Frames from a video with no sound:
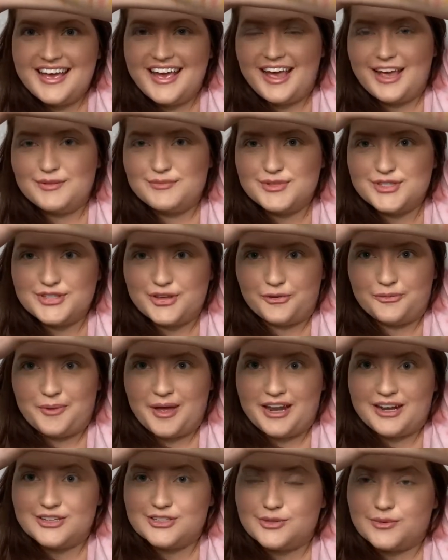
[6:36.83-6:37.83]
I'm so
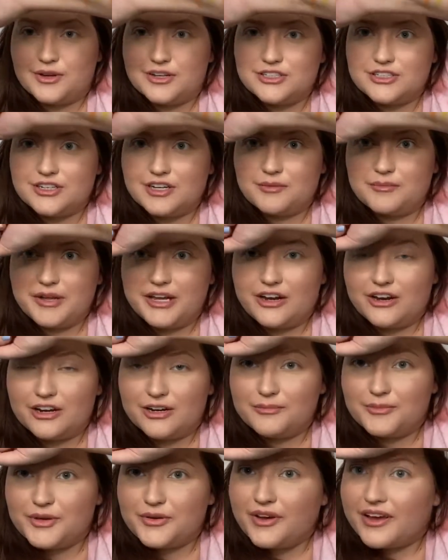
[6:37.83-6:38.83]
bad at swatching on my
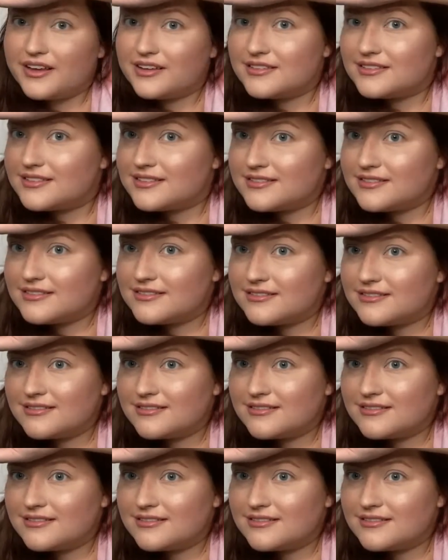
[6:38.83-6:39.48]
arm, you guys.